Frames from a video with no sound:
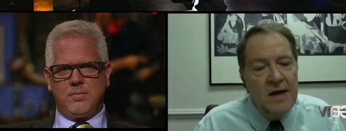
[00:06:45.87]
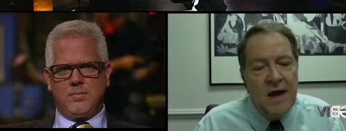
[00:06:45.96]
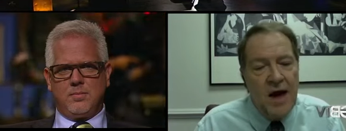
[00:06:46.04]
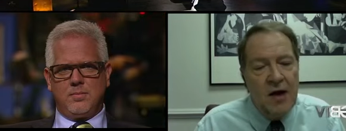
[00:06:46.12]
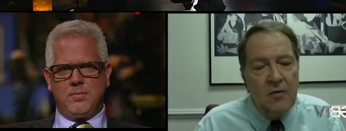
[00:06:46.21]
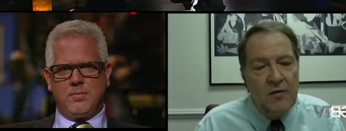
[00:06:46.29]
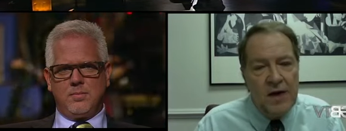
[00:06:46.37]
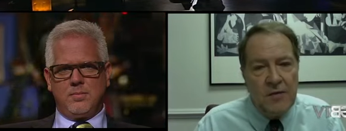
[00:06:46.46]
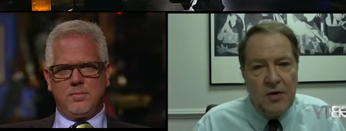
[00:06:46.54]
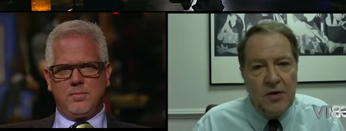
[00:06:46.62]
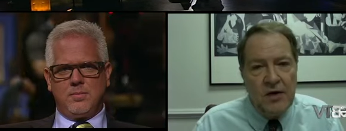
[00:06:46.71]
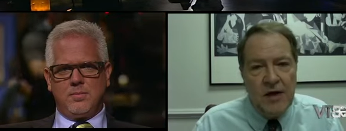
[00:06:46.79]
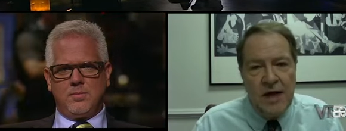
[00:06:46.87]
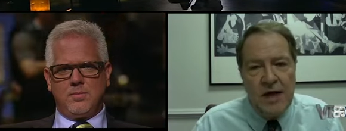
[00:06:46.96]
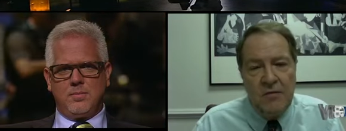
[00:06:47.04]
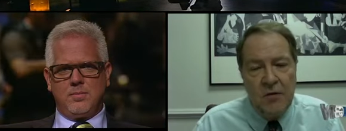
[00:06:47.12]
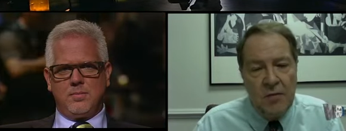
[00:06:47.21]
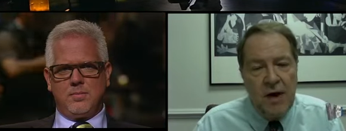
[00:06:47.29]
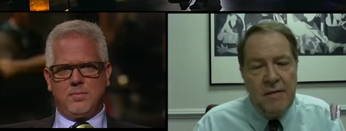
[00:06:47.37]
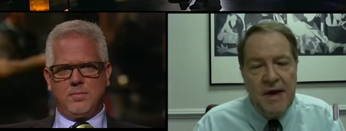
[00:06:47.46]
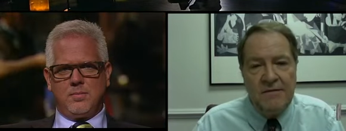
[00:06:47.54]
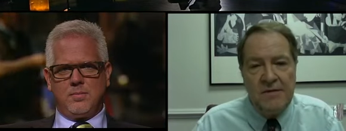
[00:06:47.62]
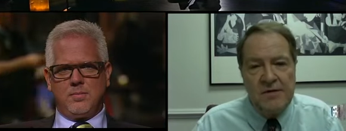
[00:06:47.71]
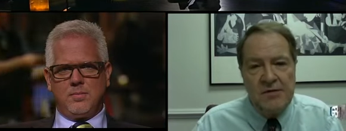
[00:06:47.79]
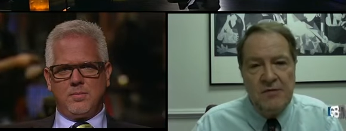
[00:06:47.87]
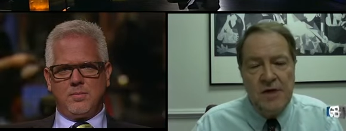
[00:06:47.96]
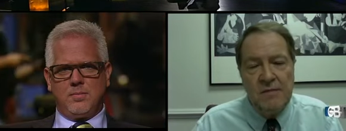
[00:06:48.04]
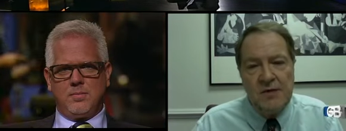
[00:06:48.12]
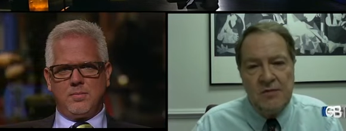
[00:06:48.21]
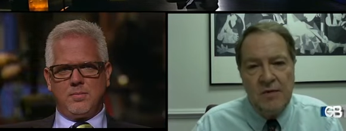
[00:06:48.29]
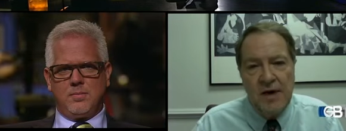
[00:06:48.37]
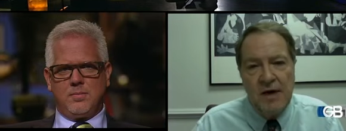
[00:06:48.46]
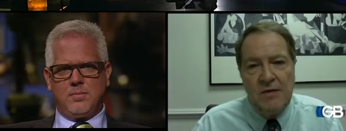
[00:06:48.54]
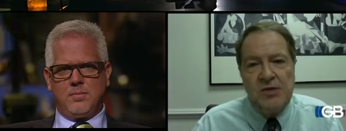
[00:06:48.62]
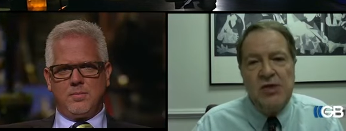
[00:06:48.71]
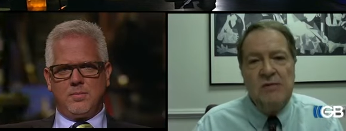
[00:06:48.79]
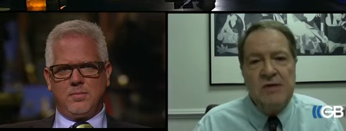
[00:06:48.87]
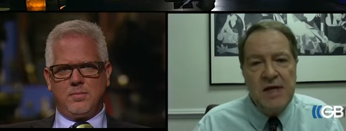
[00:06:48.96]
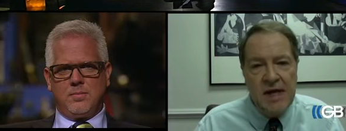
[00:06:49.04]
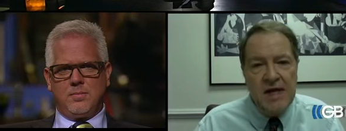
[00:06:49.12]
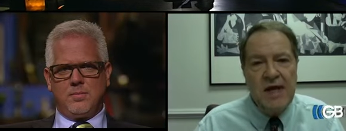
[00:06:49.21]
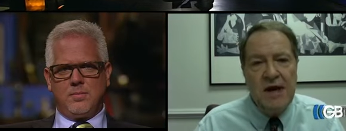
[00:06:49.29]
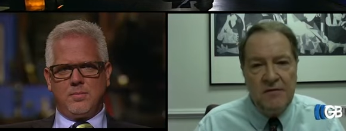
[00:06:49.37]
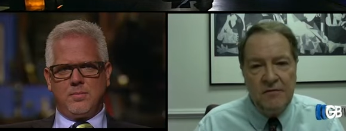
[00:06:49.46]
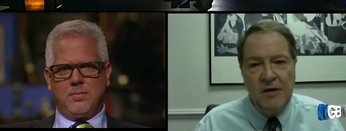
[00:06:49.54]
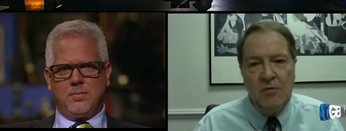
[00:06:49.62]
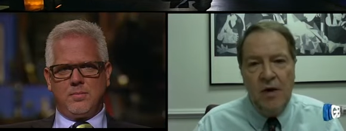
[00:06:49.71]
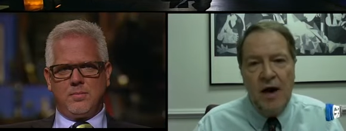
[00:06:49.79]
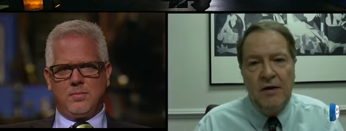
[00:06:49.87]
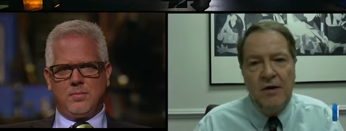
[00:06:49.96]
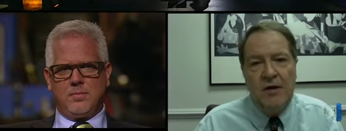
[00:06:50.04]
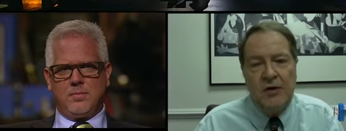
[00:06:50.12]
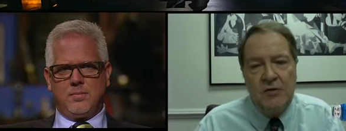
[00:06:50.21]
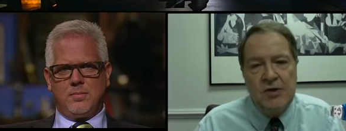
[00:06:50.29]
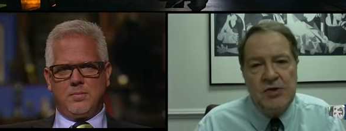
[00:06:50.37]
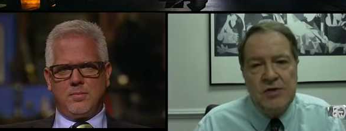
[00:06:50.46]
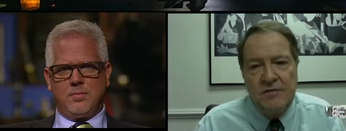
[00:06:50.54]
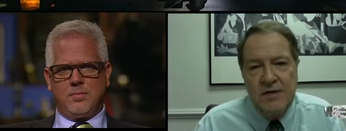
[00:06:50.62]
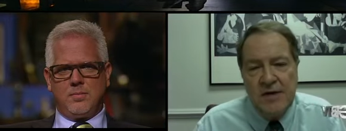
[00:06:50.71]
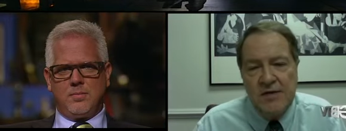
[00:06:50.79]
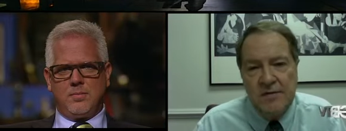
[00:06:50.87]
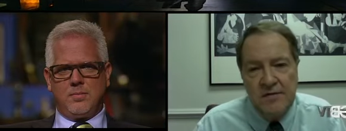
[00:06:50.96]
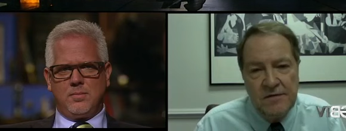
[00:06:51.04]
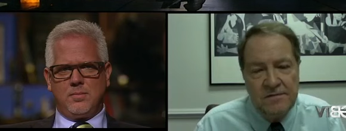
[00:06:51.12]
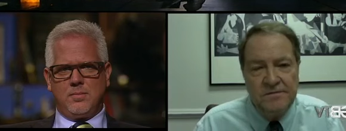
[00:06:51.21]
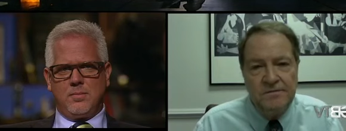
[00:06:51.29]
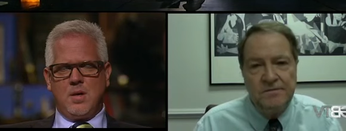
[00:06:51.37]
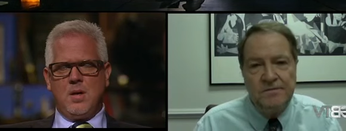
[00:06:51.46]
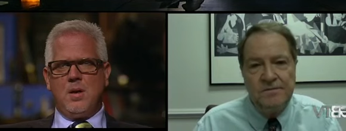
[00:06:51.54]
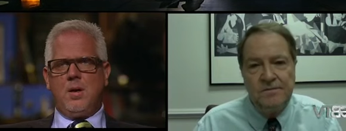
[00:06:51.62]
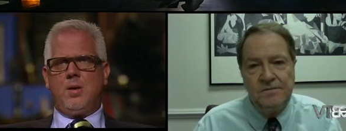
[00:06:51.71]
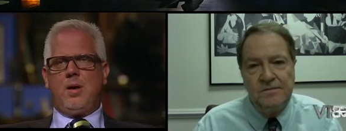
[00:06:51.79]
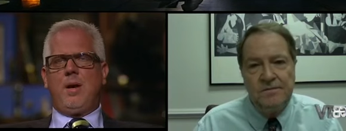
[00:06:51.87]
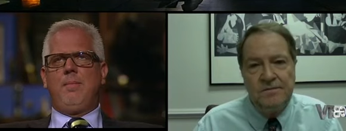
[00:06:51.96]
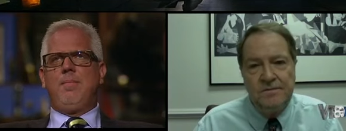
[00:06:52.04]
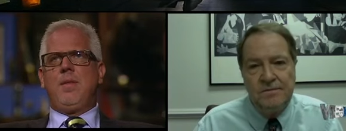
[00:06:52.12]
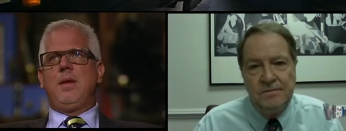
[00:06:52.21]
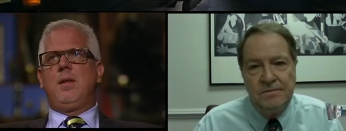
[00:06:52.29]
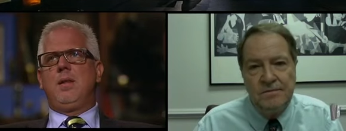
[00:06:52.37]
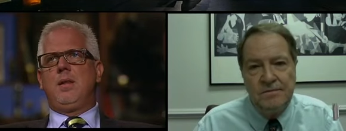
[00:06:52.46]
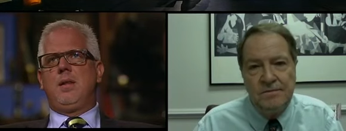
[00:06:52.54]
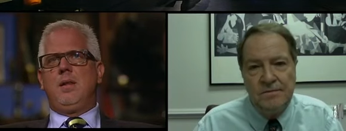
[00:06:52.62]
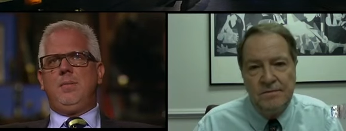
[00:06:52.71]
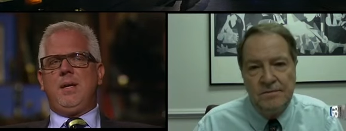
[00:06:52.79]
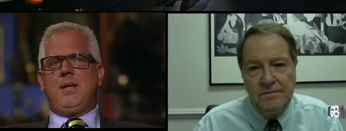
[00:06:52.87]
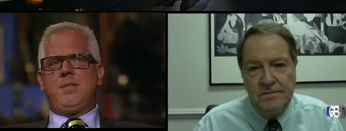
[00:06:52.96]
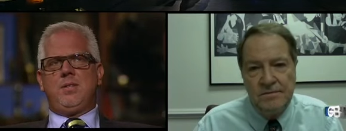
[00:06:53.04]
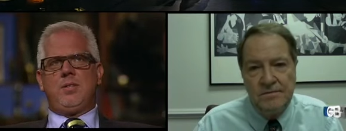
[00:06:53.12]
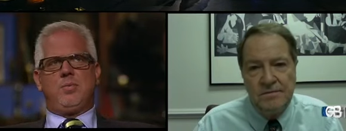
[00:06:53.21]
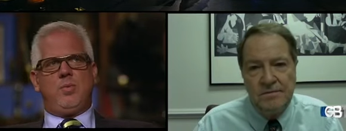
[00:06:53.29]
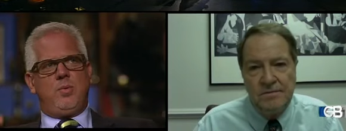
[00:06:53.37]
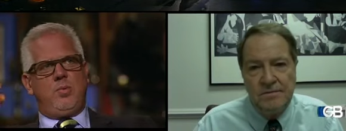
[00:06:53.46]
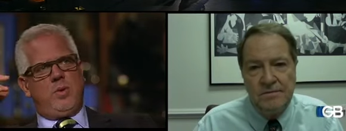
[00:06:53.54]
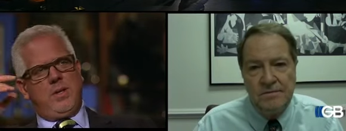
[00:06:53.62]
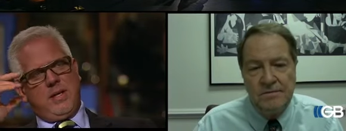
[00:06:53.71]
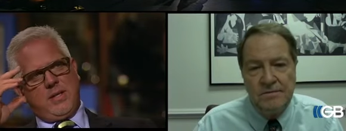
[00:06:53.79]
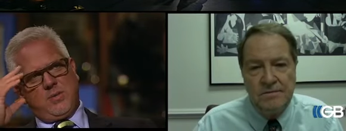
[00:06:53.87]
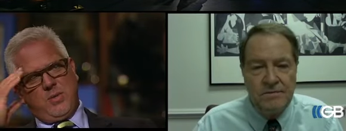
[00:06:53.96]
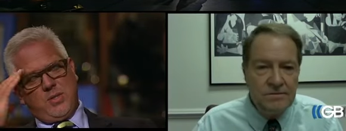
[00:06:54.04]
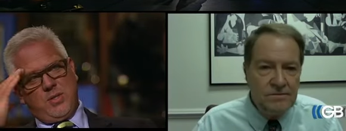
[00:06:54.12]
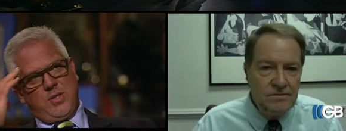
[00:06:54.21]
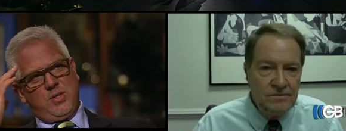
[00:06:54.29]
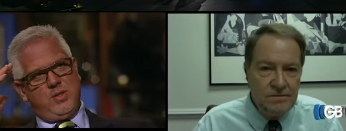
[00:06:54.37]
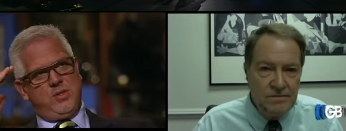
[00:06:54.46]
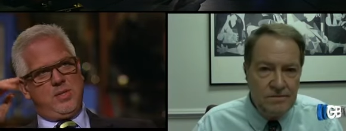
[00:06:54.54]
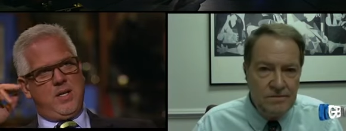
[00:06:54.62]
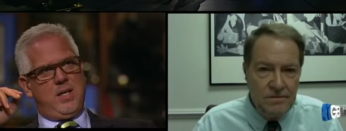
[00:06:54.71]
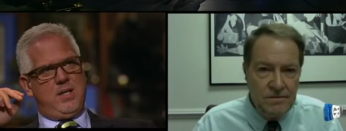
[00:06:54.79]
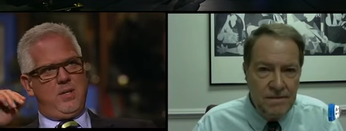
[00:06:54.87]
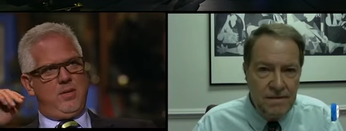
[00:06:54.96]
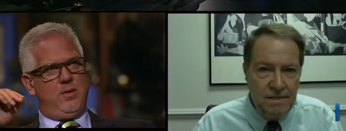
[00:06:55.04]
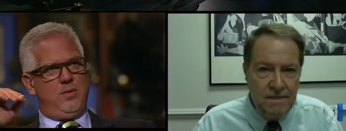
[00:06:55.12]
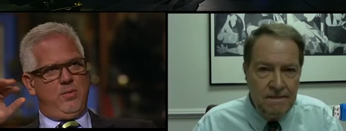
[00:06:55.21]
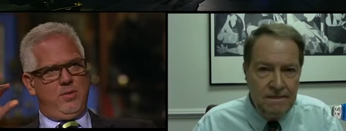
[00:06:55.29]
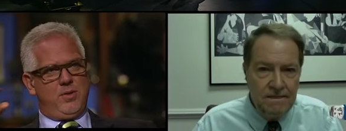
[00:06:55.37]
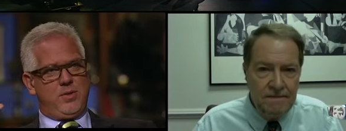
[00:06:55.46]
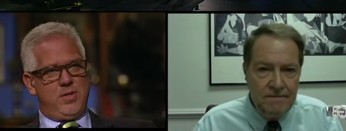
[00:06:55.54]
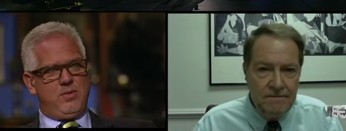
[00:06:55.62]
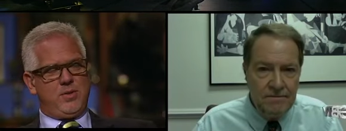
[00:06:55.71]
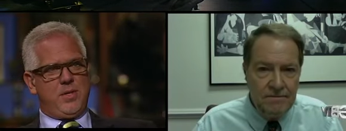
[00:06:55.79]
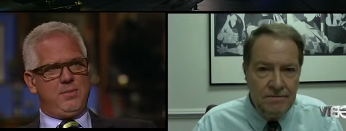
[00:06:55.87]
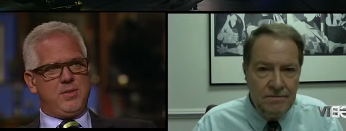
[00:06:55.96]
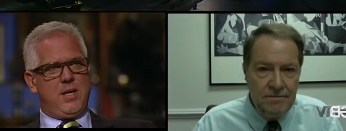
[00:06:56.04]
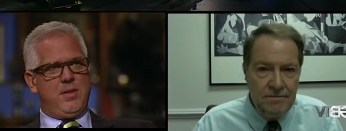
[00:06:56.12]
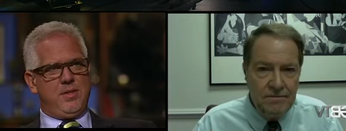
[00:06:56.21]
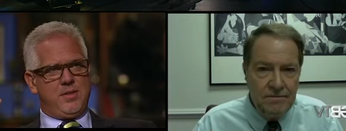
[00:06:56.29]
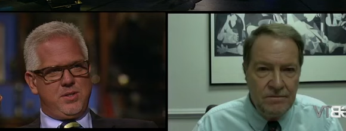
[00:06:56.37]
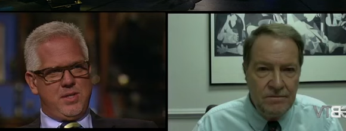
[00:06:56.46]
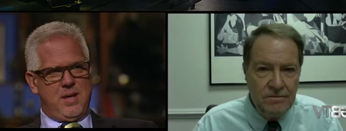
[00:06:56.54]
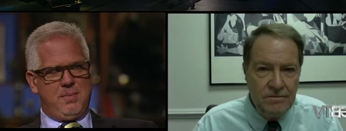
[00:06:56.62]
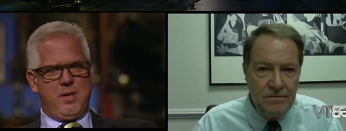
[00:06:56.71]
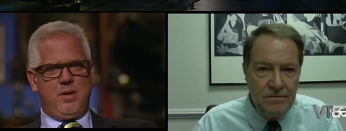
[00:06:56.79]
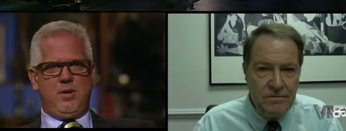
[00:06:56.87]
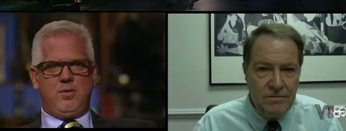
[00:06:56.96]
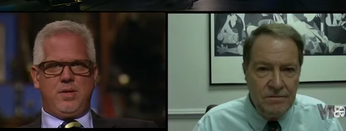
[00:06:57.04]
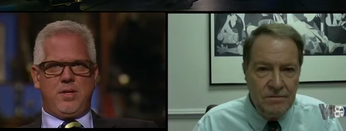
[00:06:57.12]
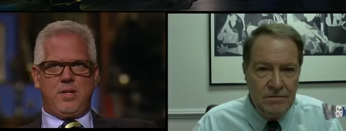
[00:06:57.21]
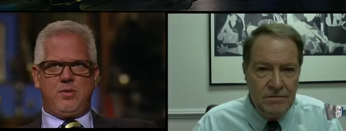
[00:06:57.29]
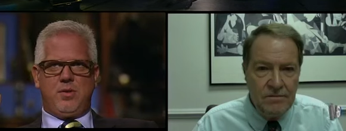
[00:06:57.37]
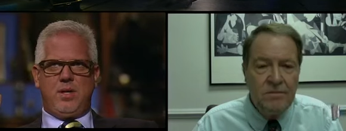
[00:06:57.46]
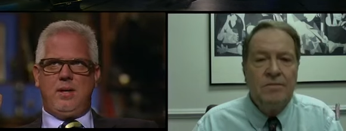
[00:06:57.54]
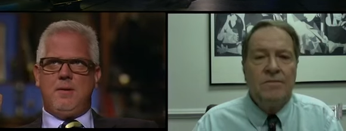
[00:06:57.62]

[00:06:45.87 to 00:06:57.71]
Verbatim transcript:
Speaker 1: I don't think we're going to get it. We'll probably have to sue them as well. But she was handing out free water at a Christian festival.
Speaker 2: Okay. Let me ask you just one last question because you said, you know, several times now this is happening all over the country.